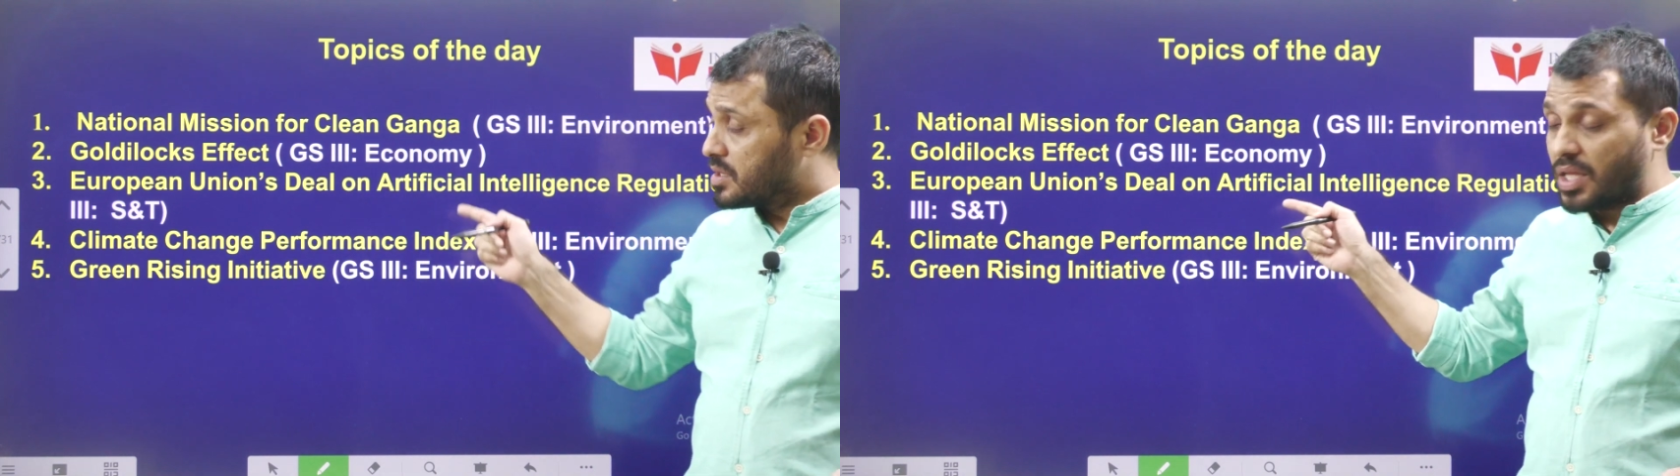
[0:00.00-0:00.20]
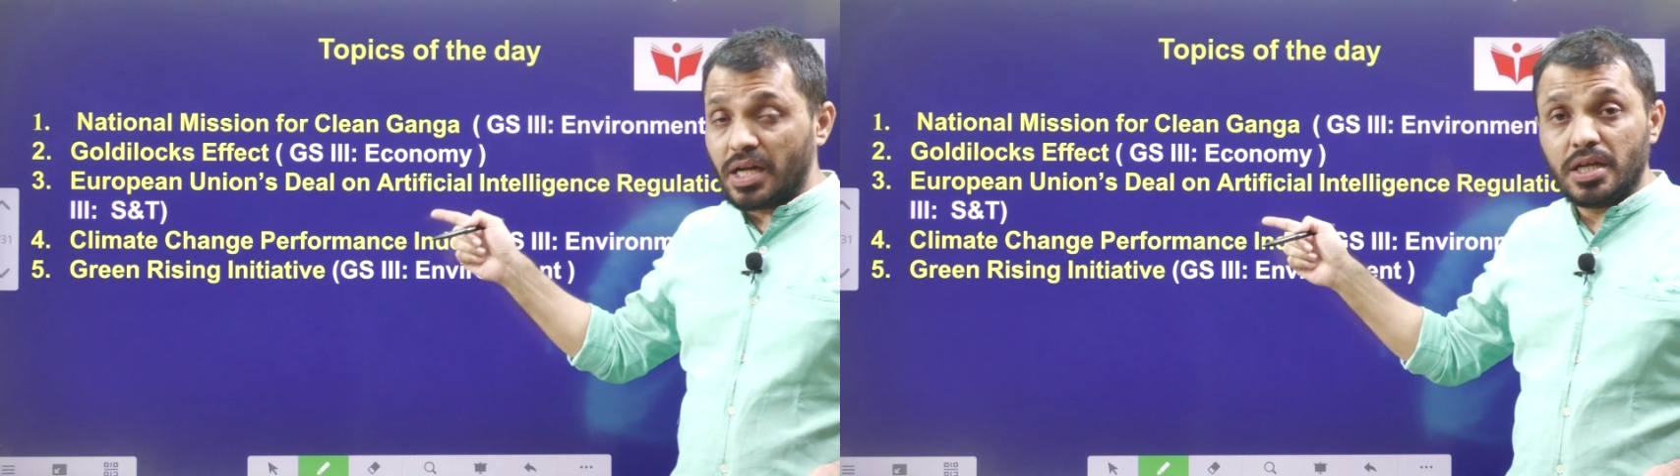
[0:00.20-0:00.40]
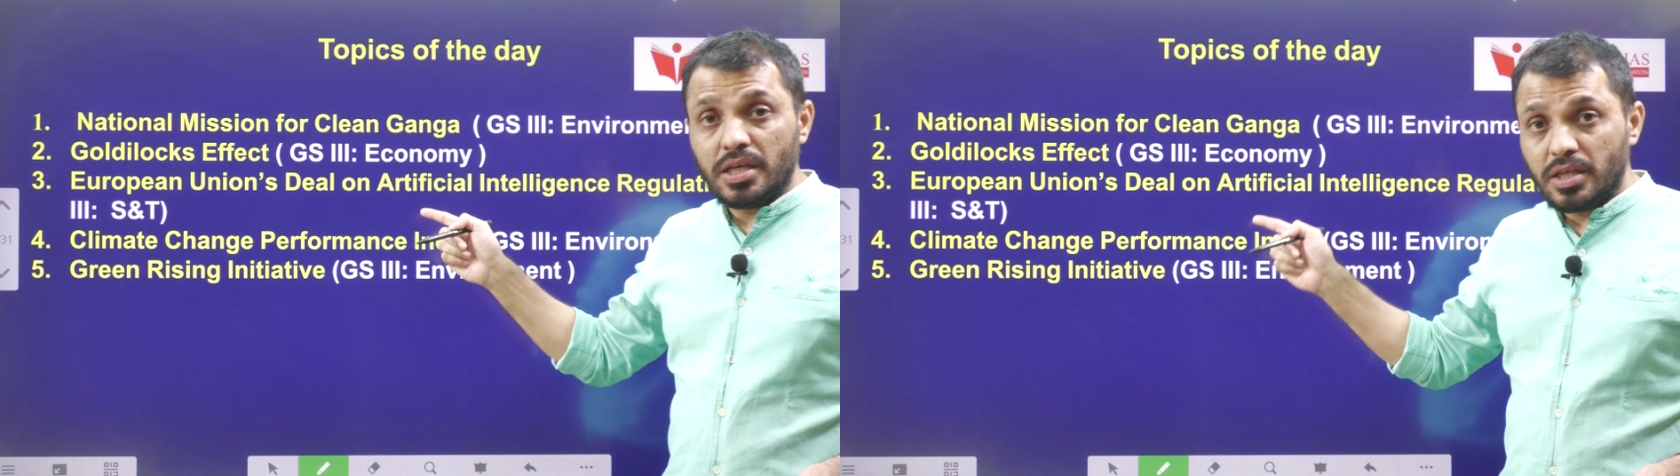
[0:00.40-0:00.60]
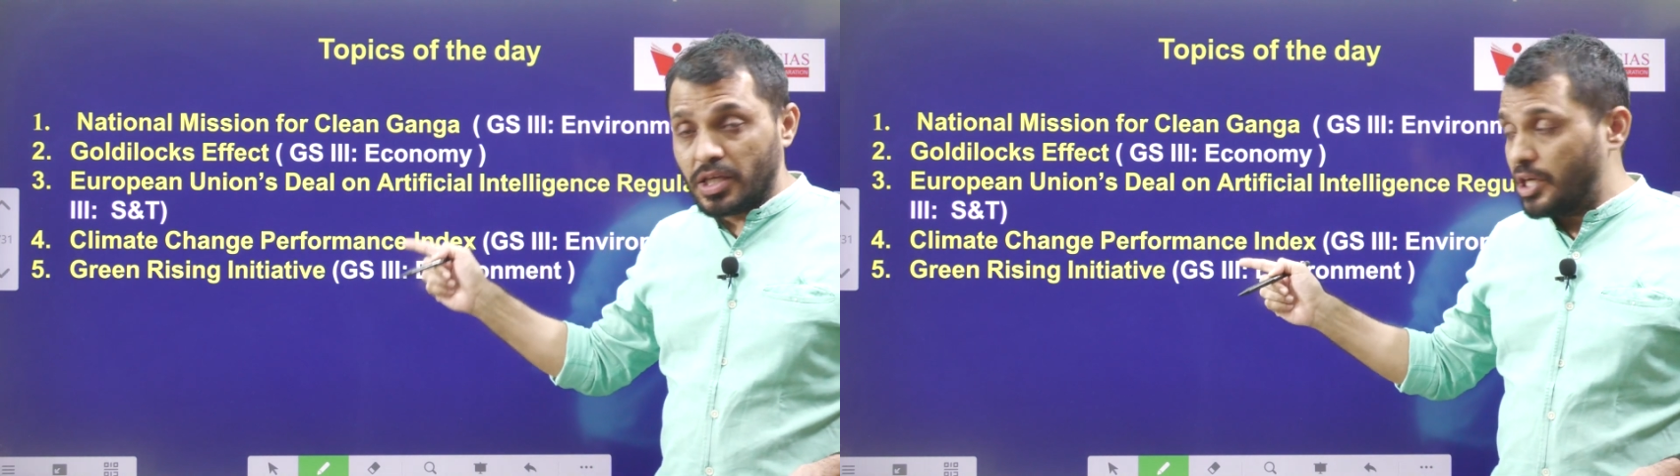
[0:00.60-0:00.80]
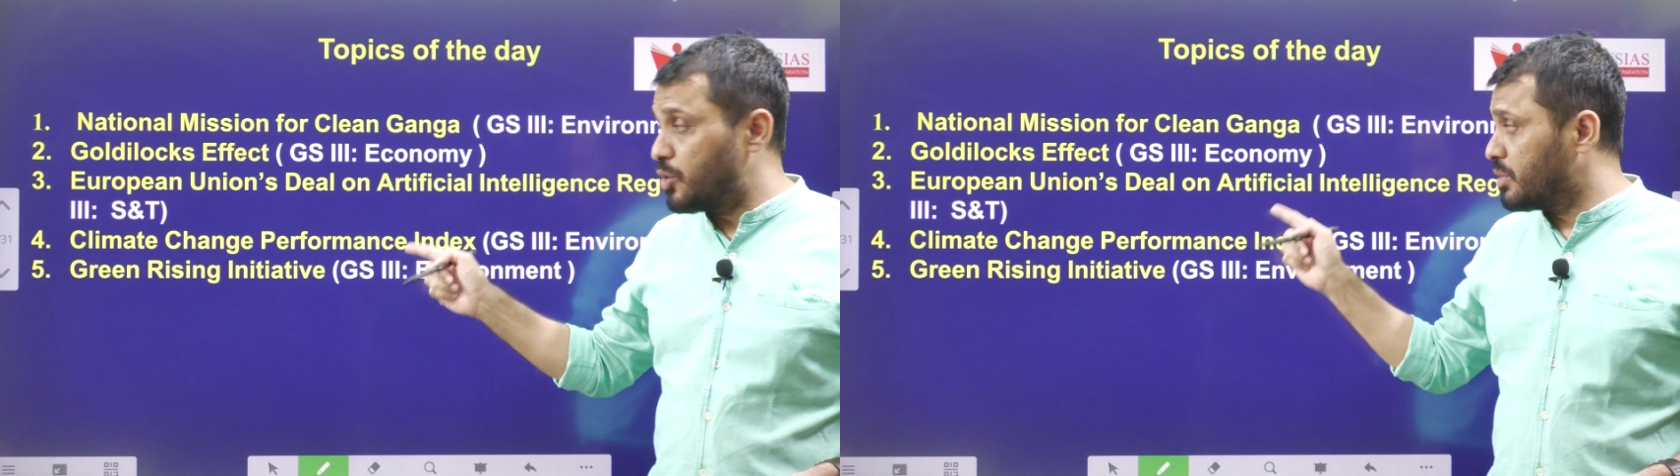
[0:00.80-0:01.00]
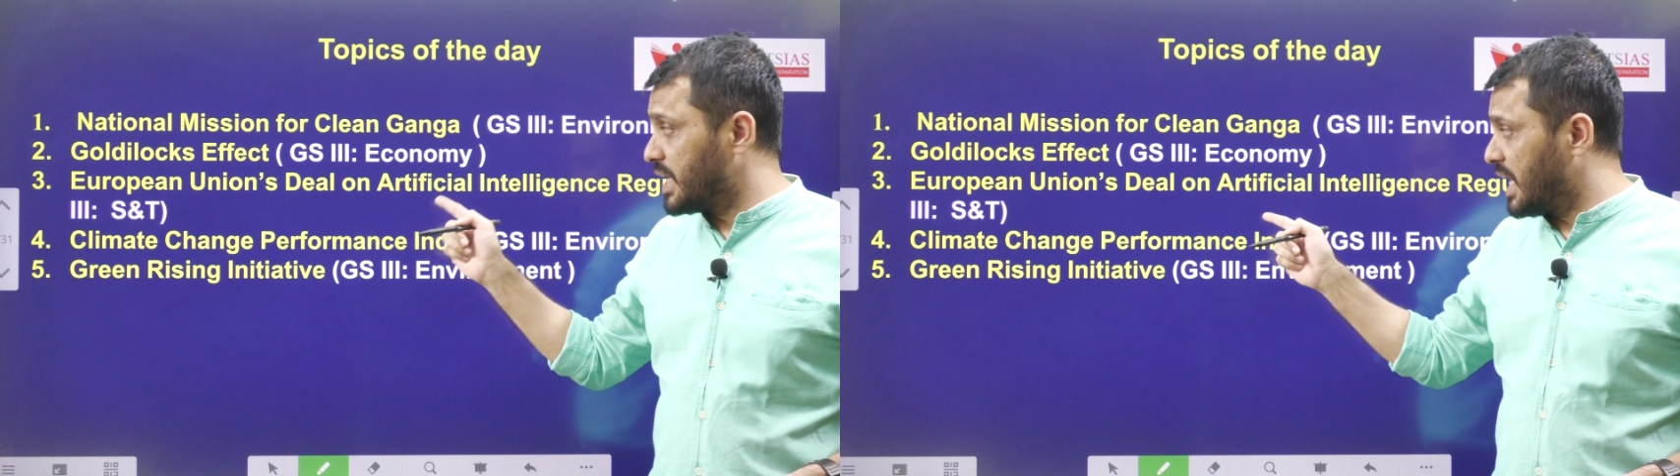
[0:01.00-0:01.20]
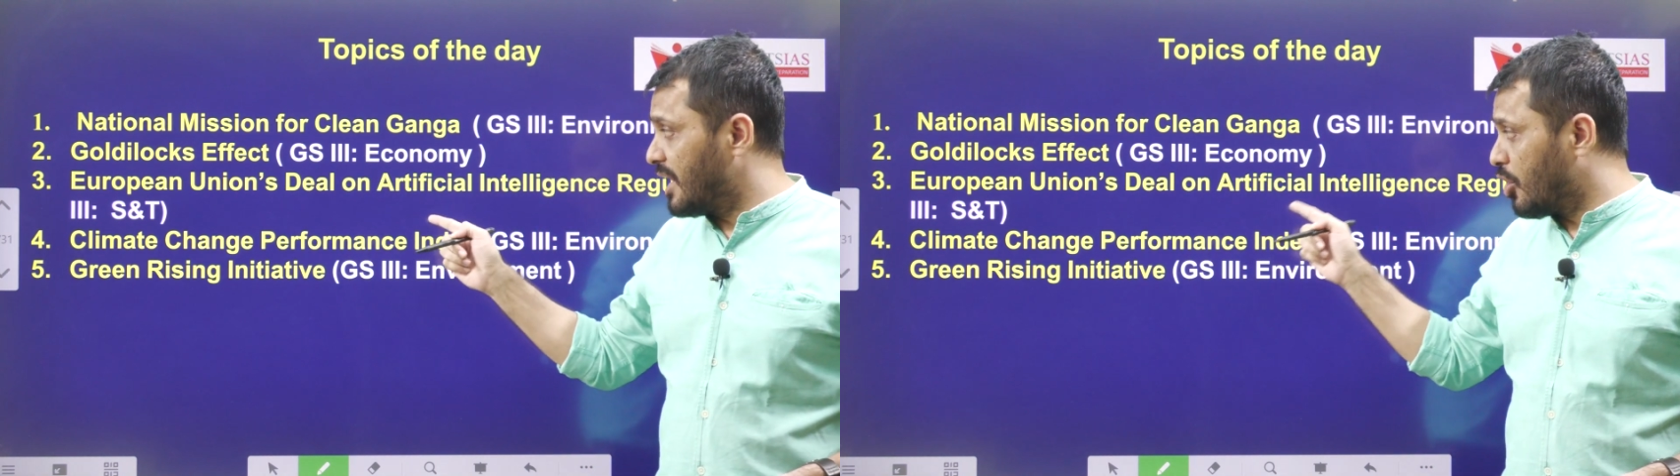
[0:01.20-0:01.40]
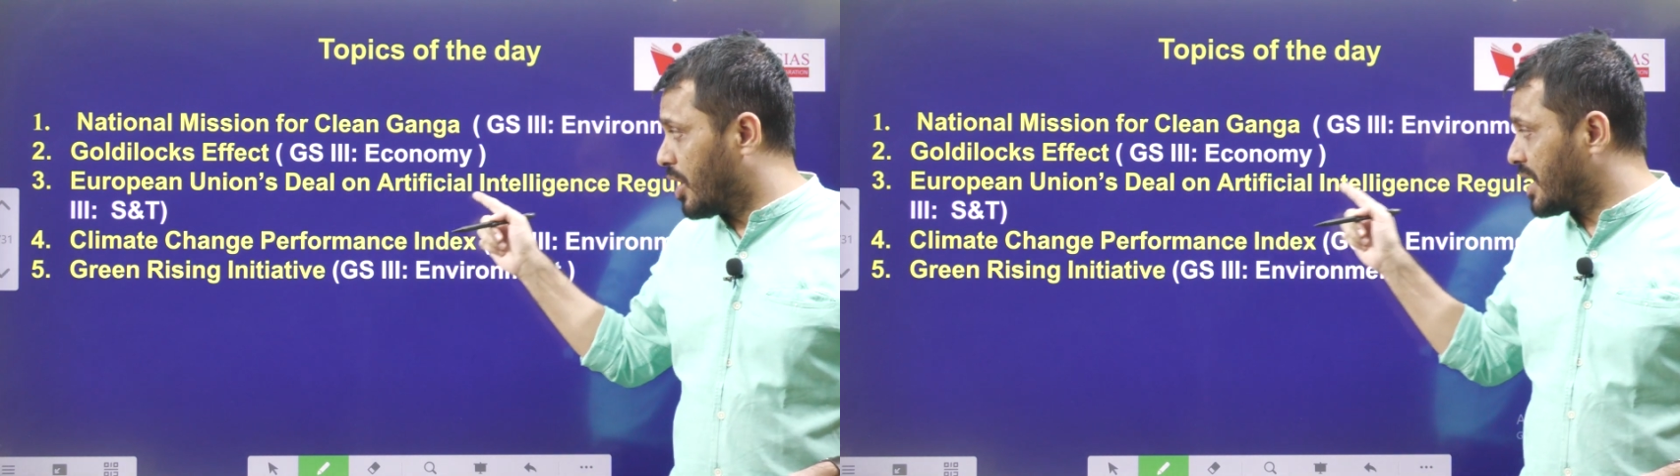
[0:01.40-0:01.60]
then EU deal
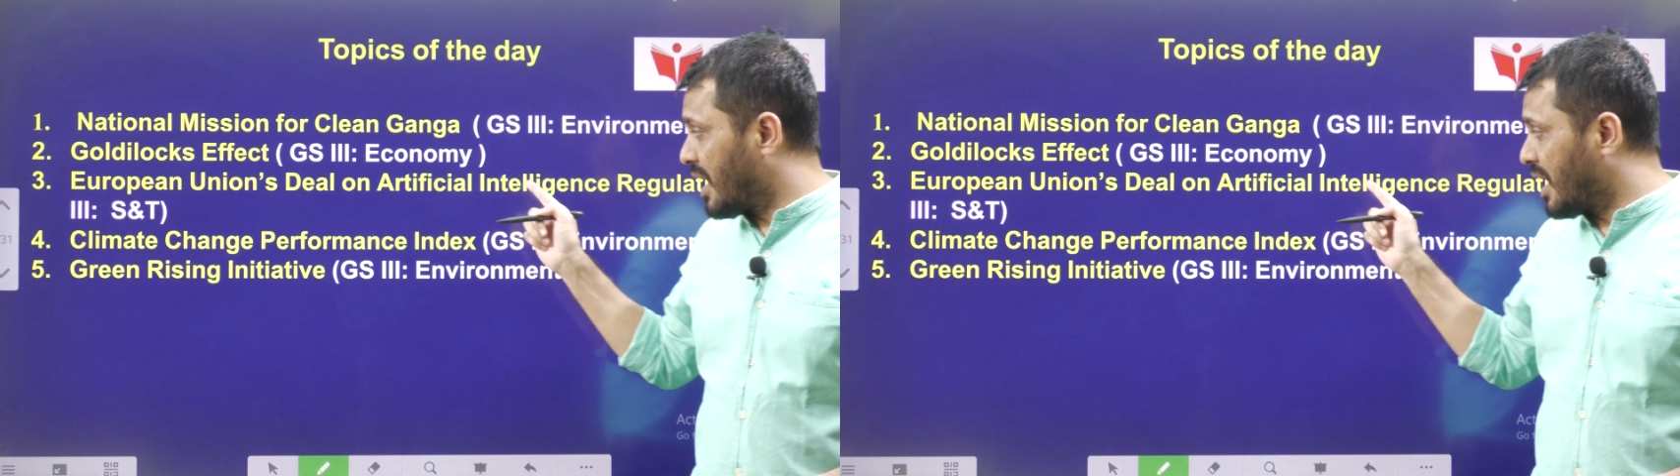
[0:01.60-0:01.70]
on